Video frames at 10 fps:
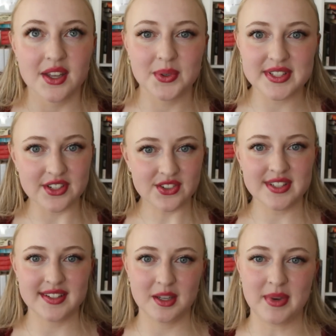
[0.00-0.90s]
What's
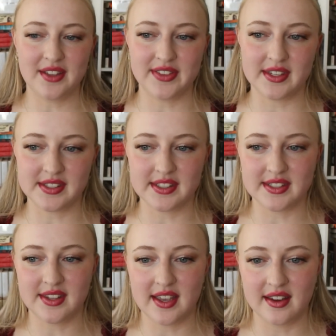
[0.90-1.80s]
interesting about this
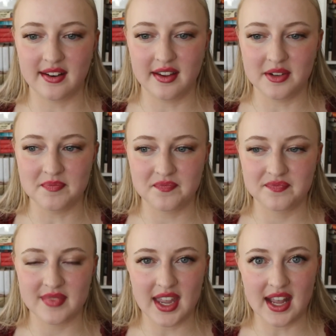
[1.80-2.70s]
is that
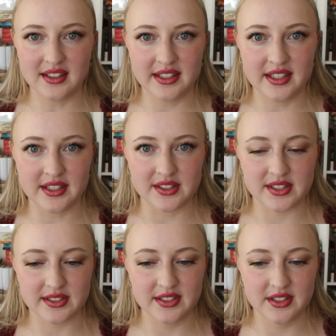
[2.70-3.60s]

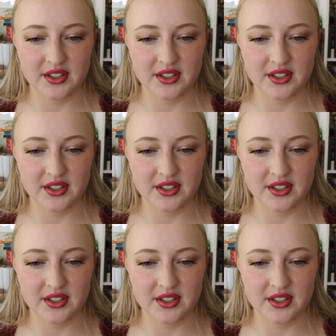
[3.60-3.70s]
Eliot